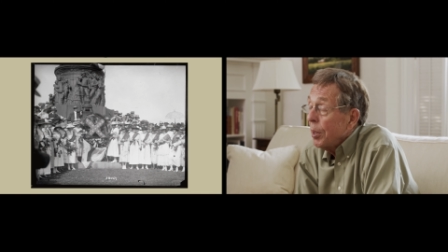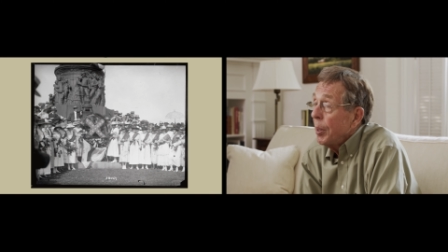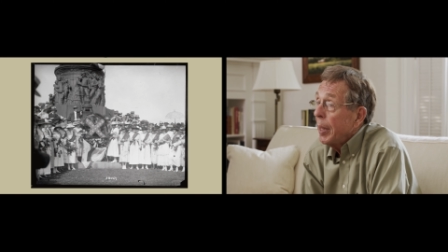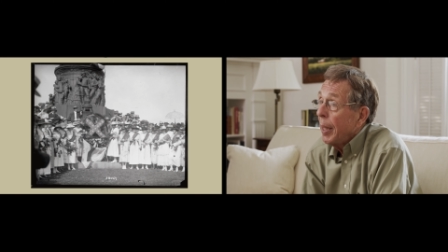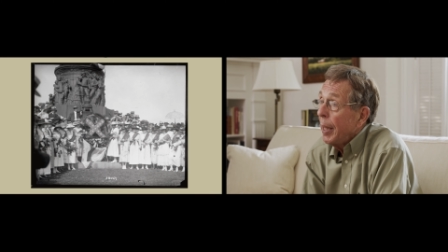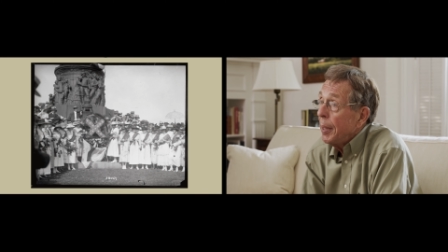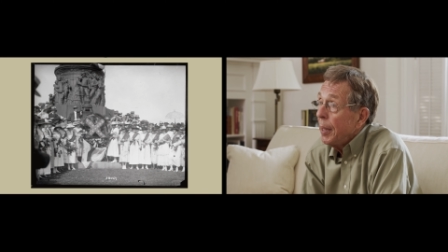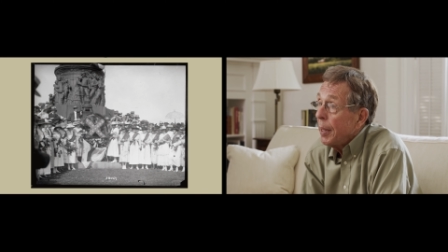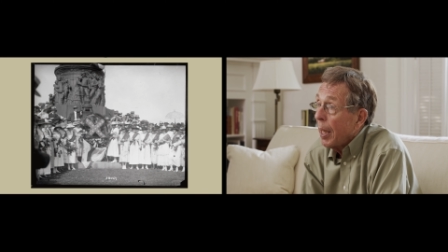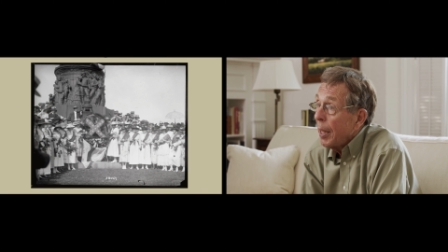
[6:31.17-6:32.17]
They're doing it in
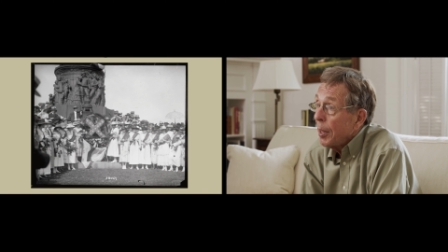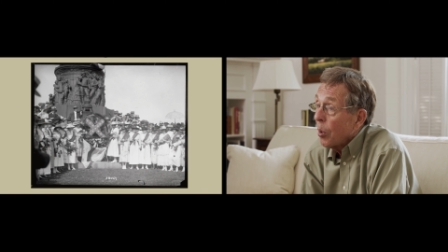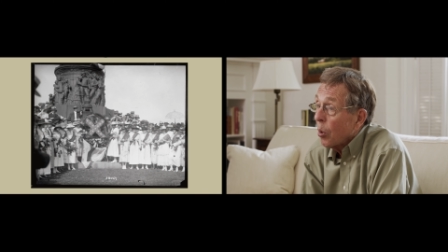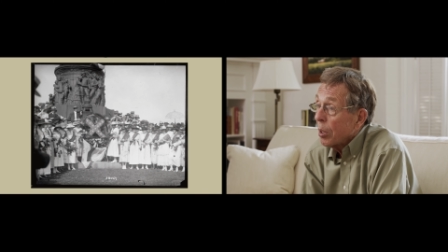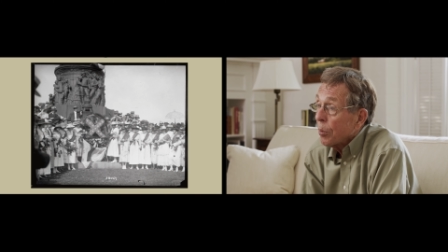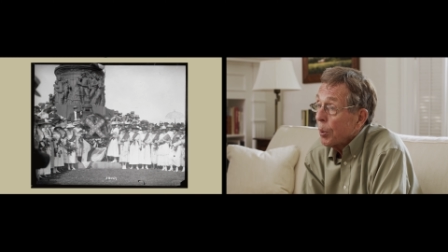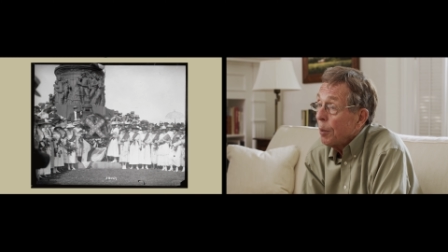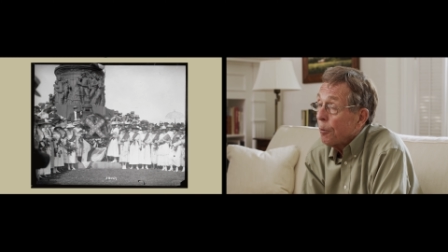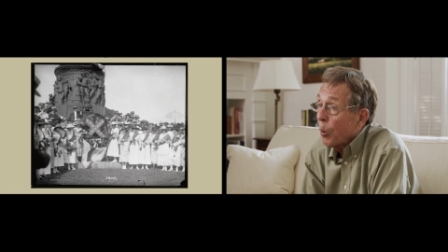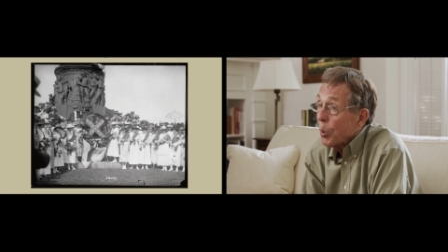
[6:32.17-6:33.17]
1890 in order to
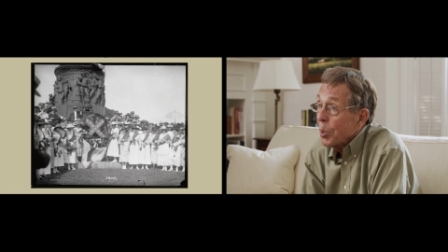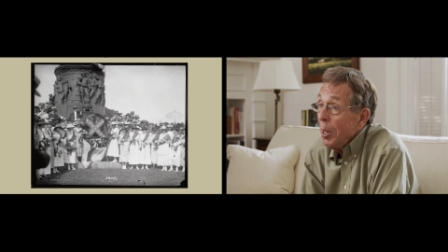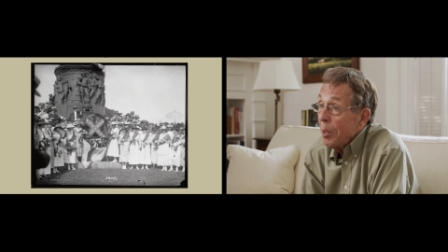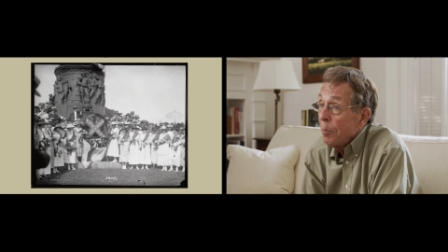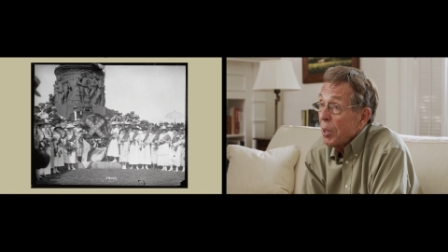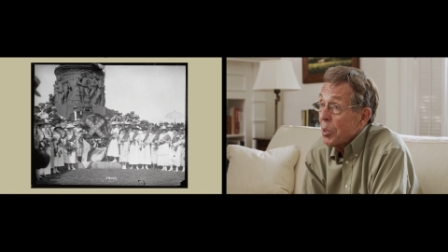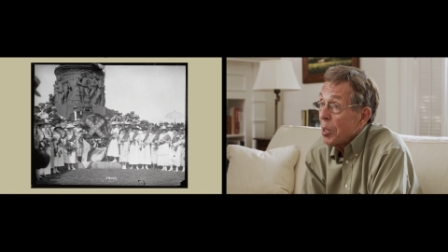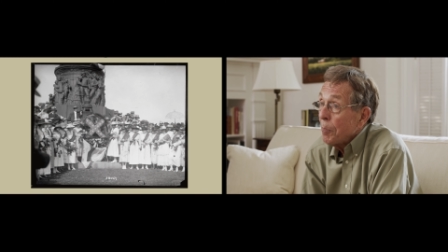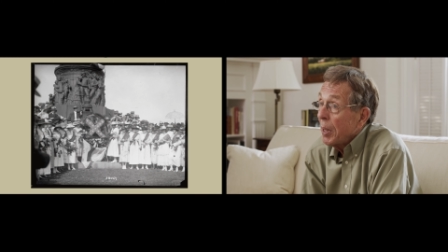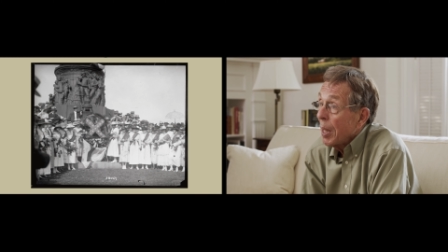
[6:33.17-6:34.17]
reinforce the
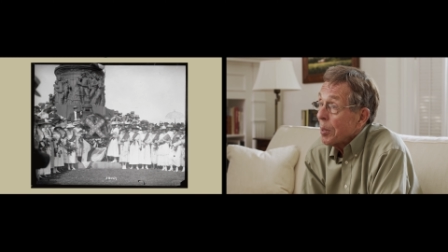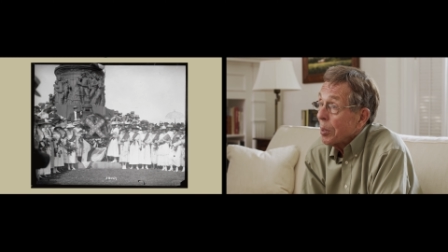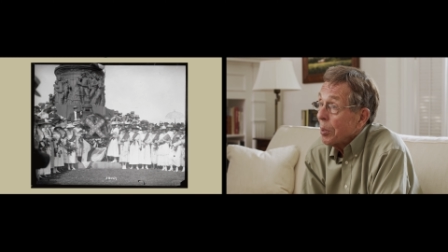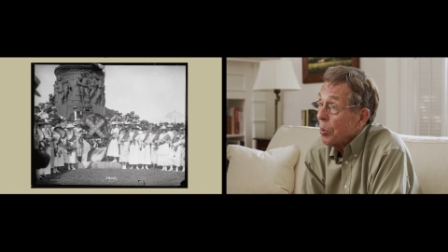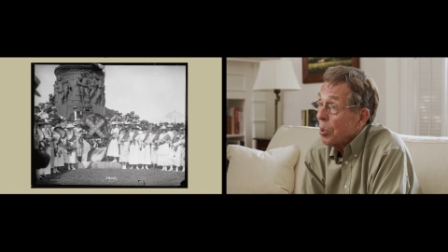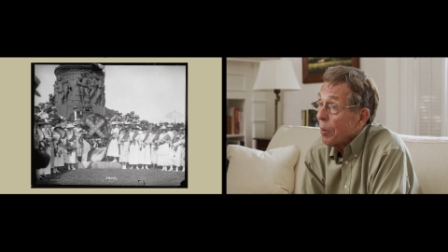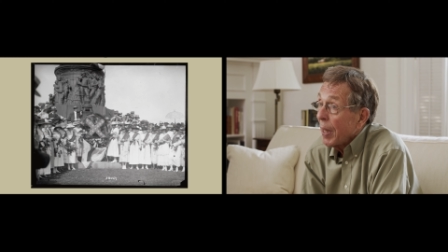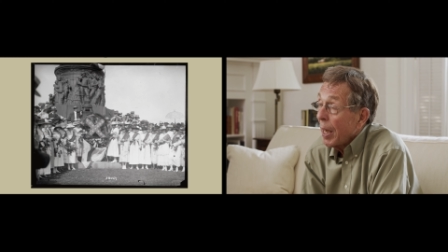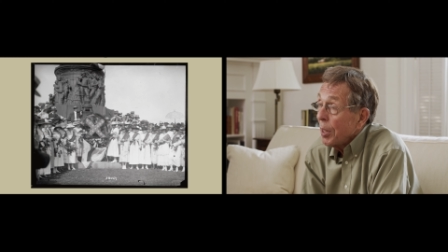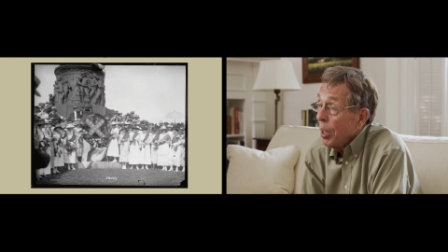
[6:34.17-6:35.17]
Mississippi Constitution
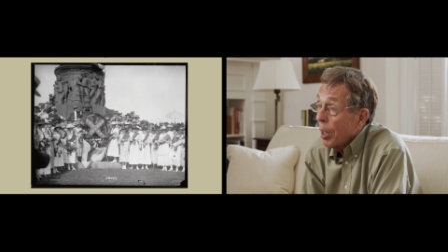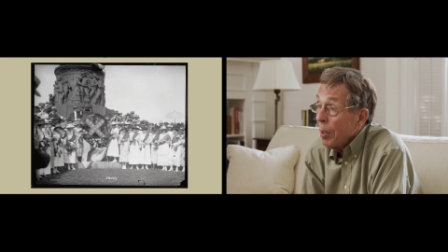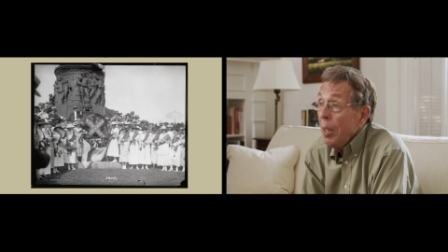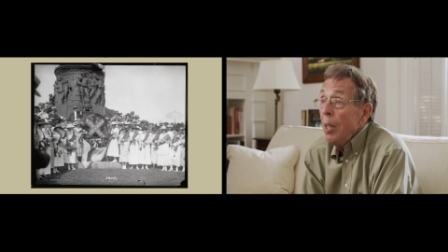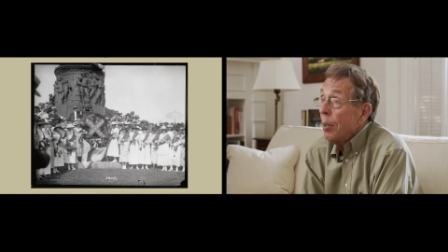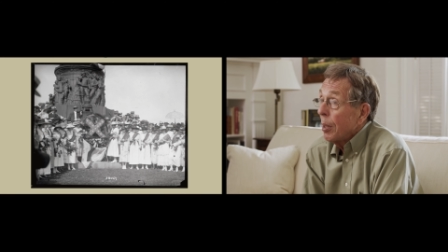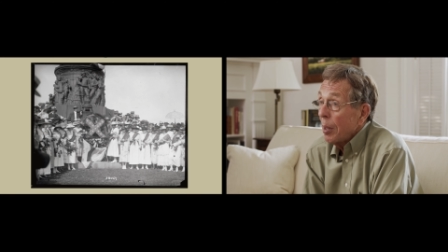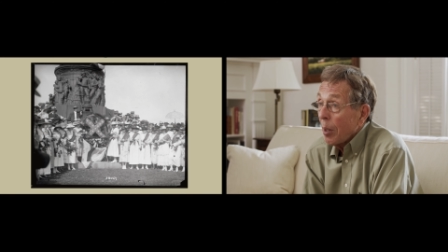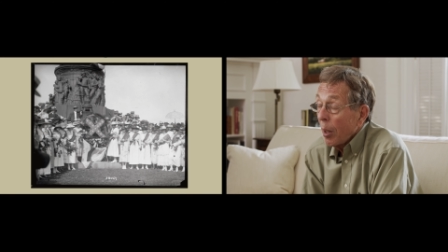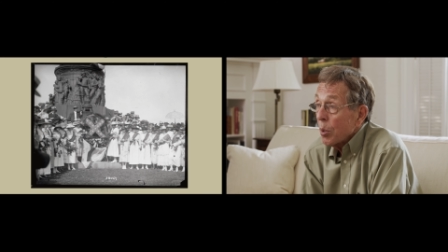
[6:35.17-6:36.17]
of that year
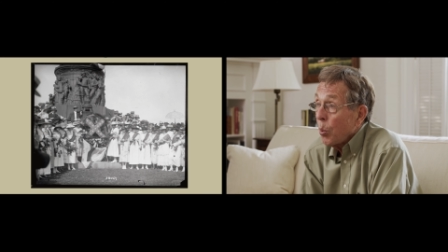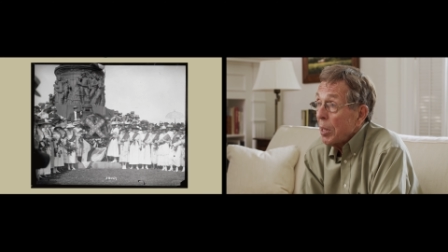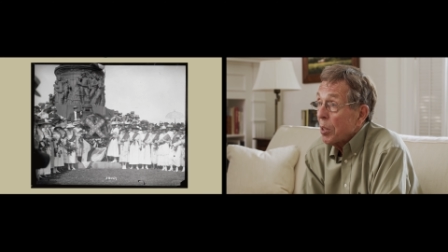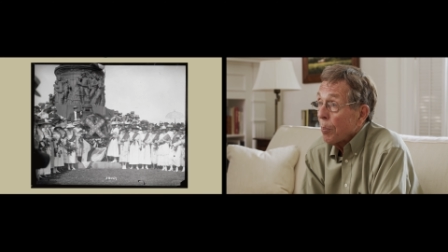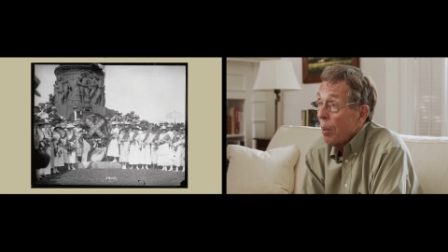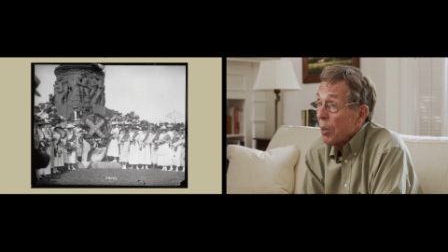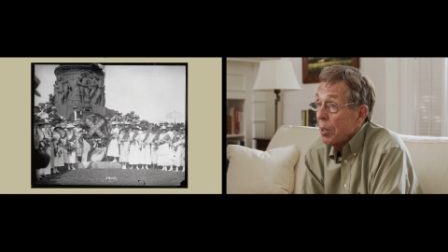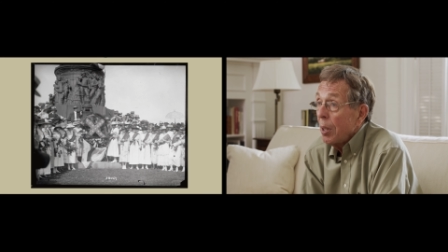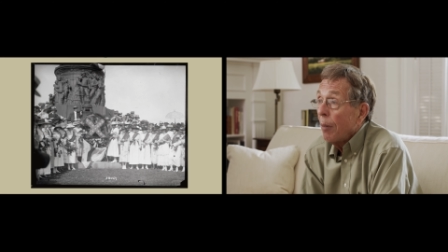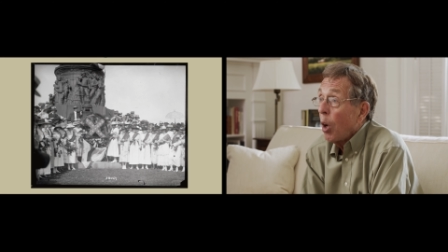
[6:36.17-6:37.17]
that declares white
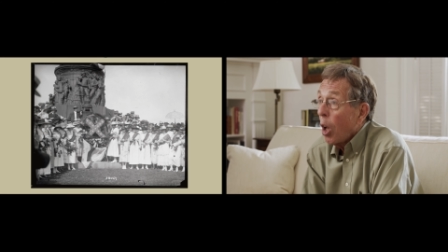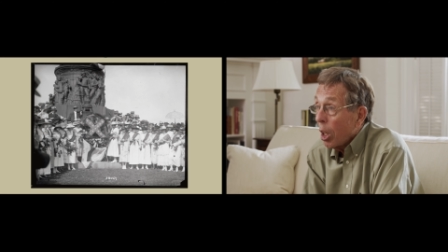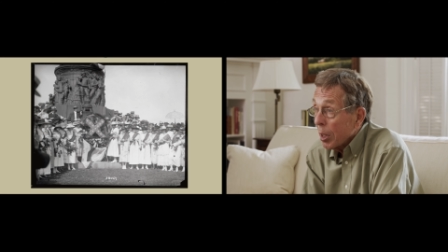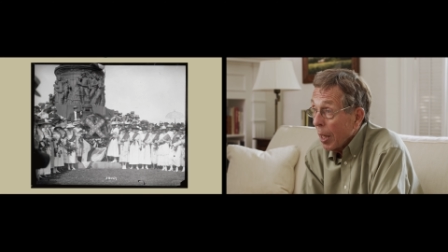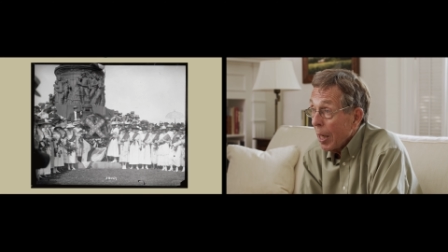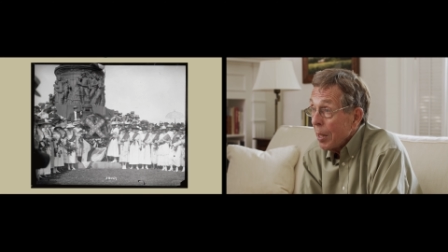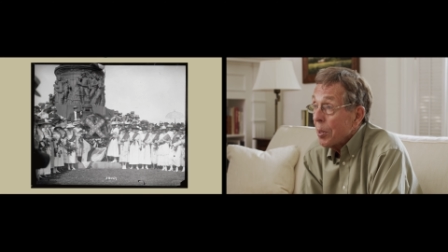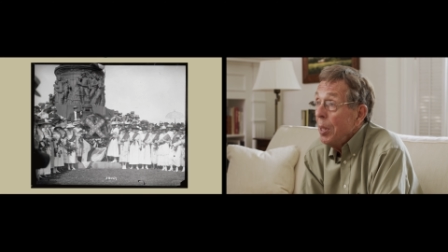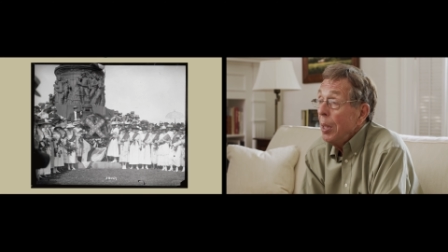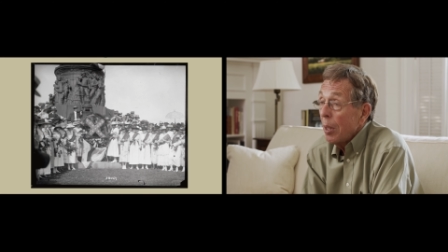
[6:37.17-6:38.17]
supremacy of all
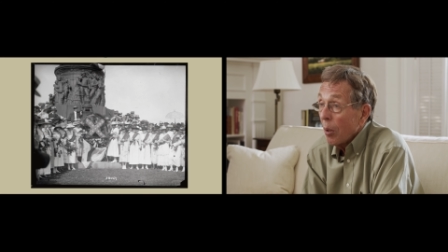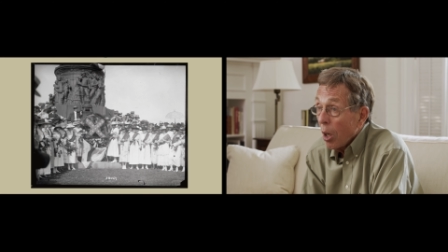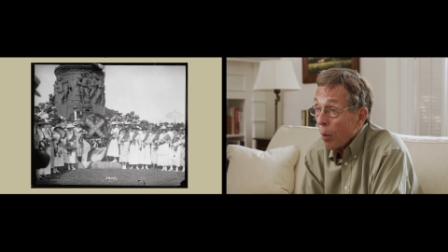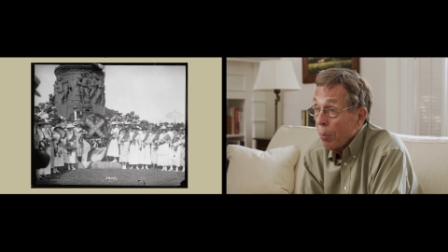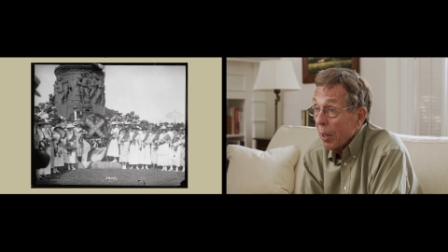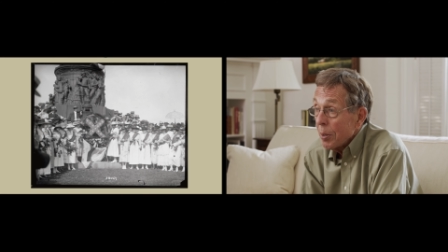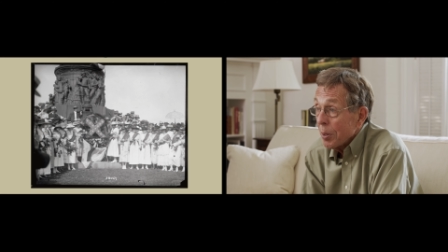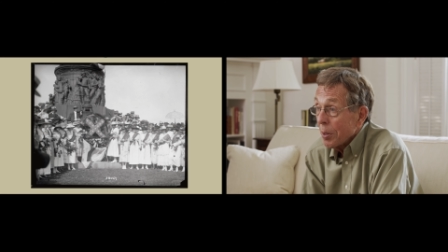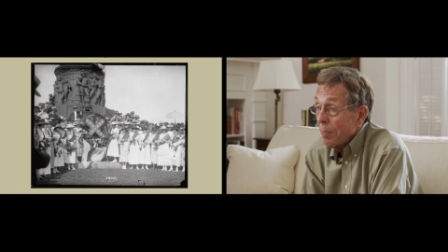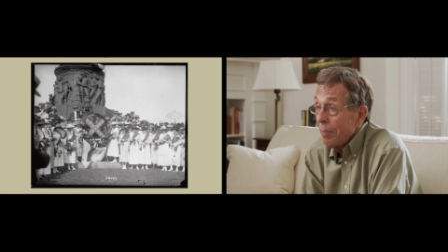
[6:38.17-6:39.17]
kinds in all
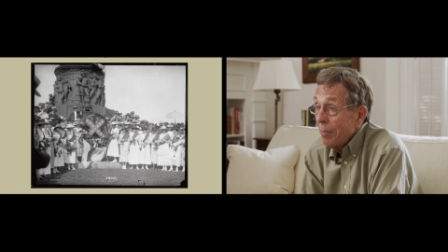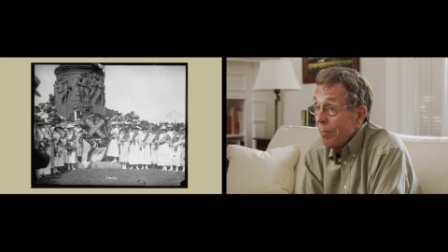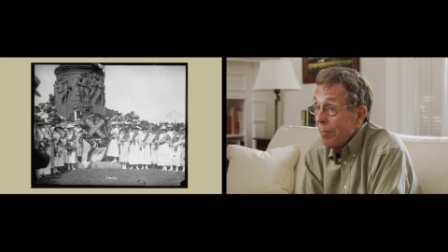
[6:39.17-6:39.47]
places.